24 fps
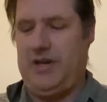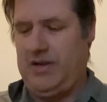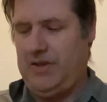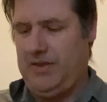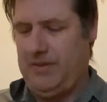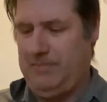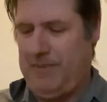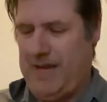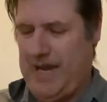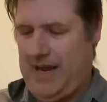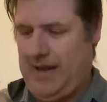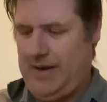on
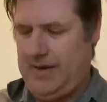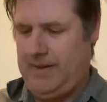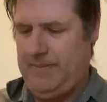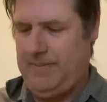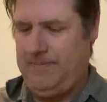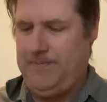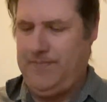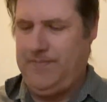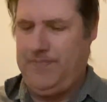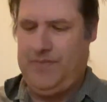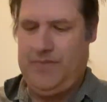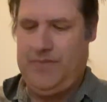the back.
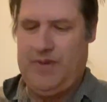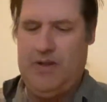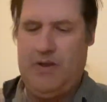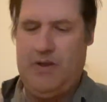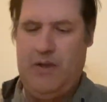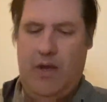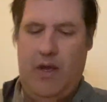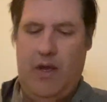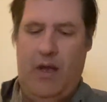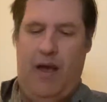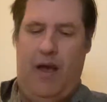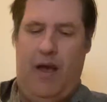
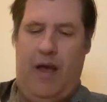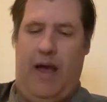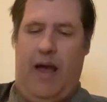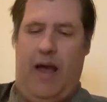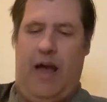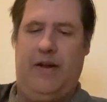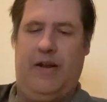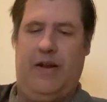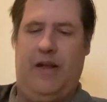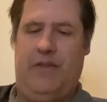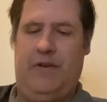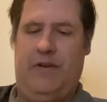
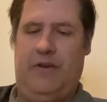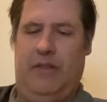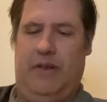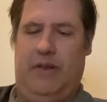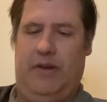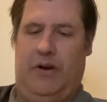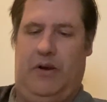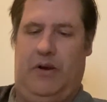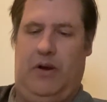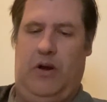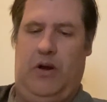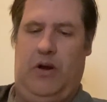Another
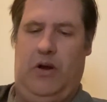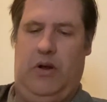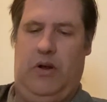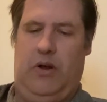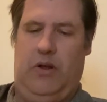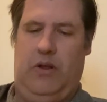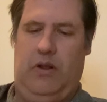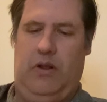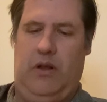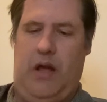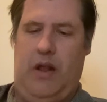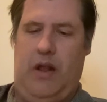
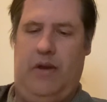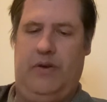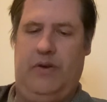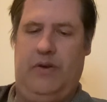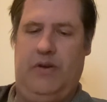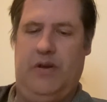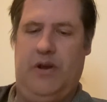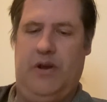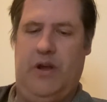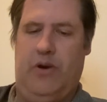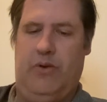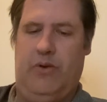little
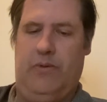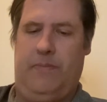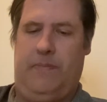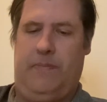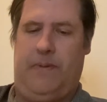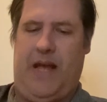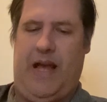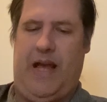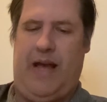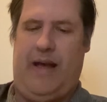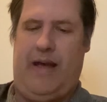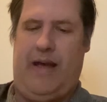
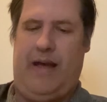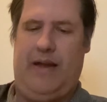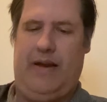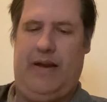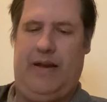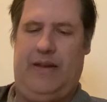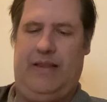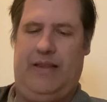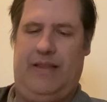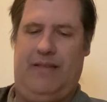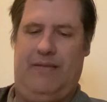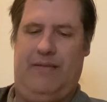
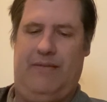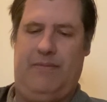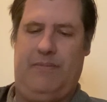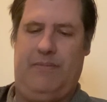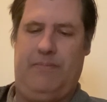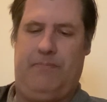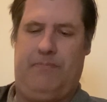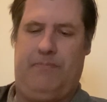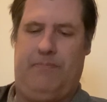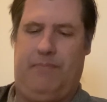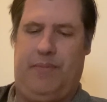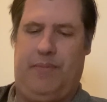notepad
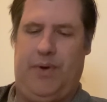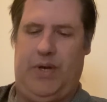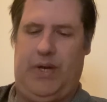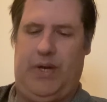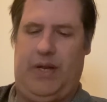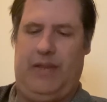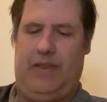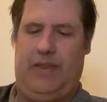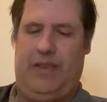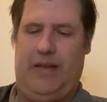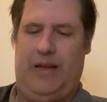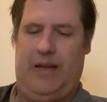
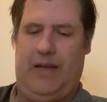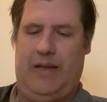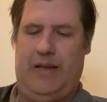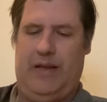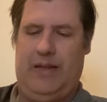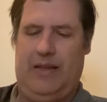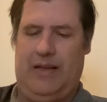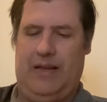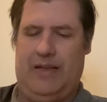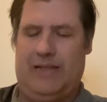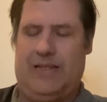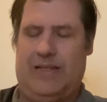book thing
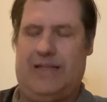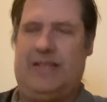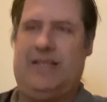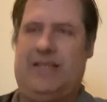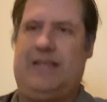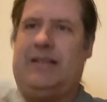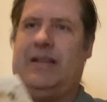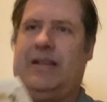that's